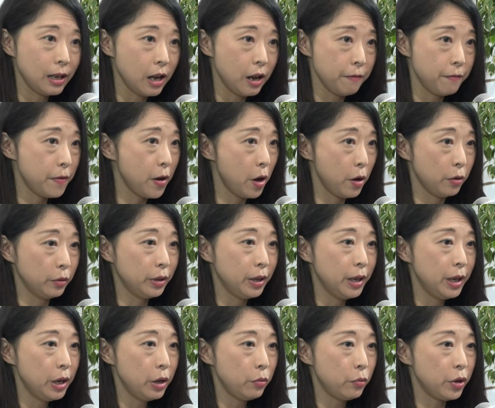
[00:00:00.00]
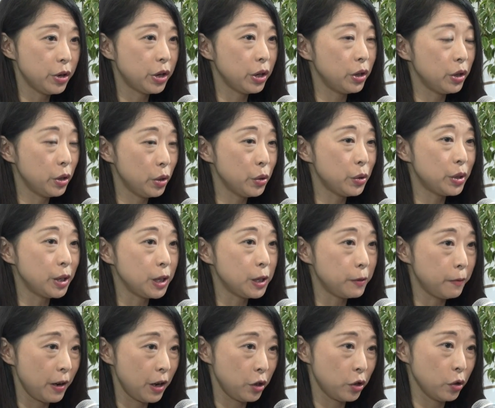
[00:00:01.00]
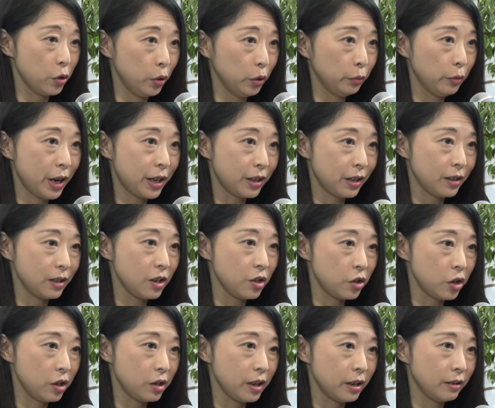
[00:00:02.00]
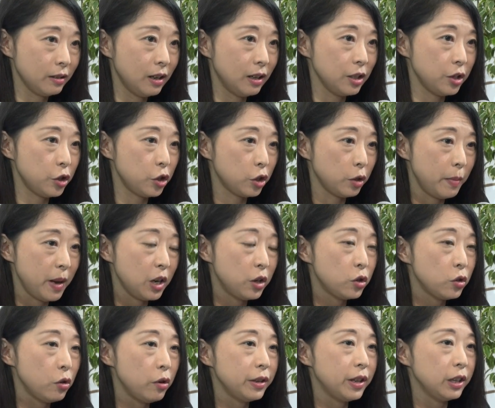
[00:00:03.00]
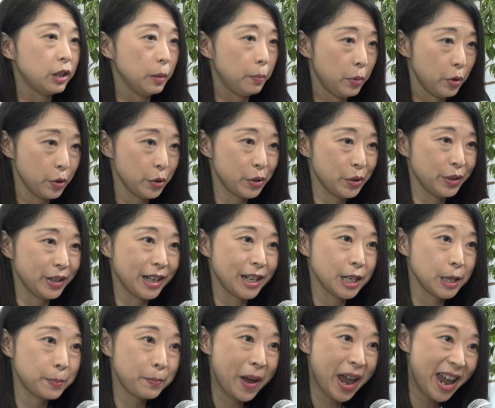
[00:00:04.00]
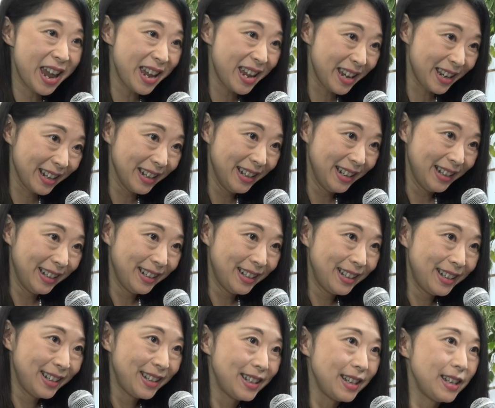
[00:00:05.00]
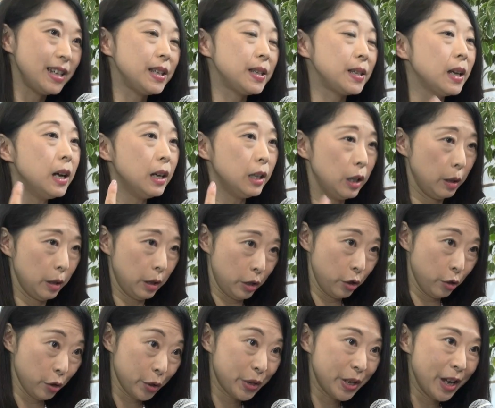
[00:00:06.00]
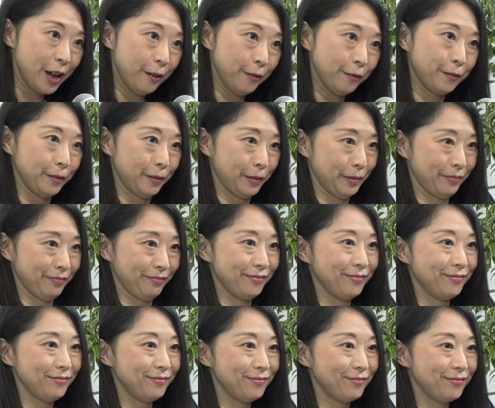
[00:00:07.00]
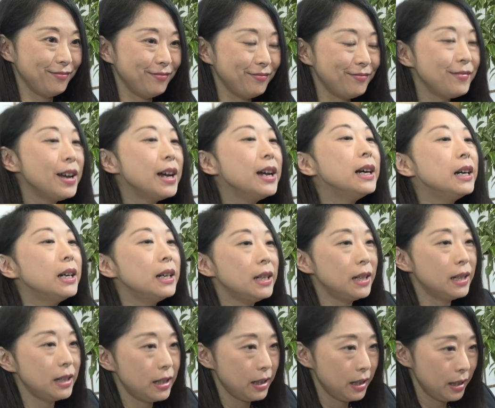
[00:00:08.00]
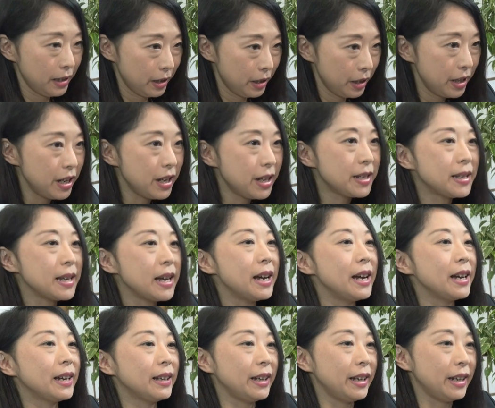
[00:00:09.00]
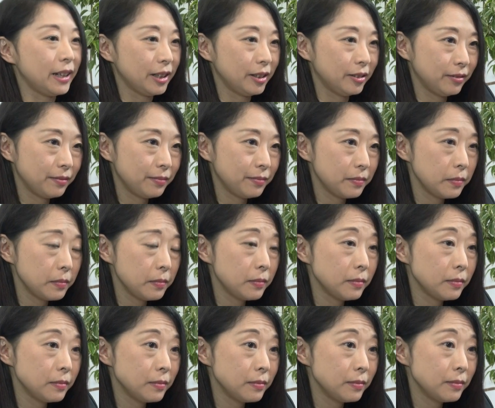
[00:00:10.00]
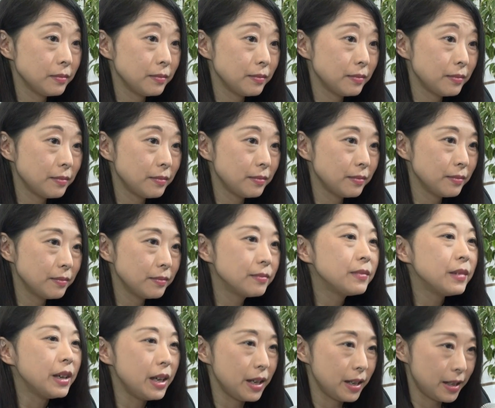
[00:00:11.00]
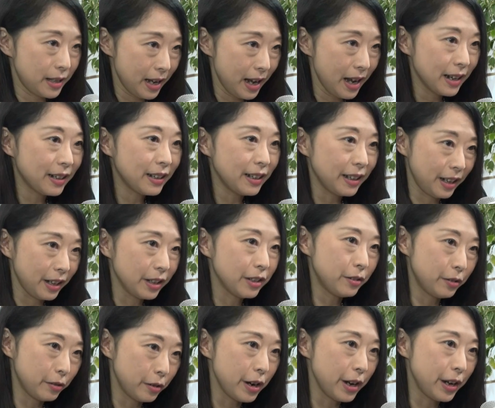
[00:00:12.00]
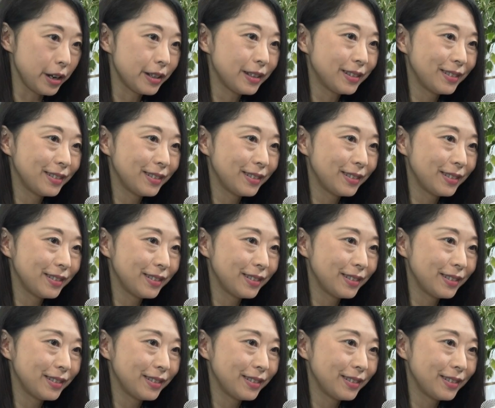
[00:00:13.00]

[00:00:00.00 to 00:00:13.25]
phone, we can use this facial recognition technology to make sure that the person that is paying is yourself. It's to identify with more precision the person that's making a transaction. Exactly, right.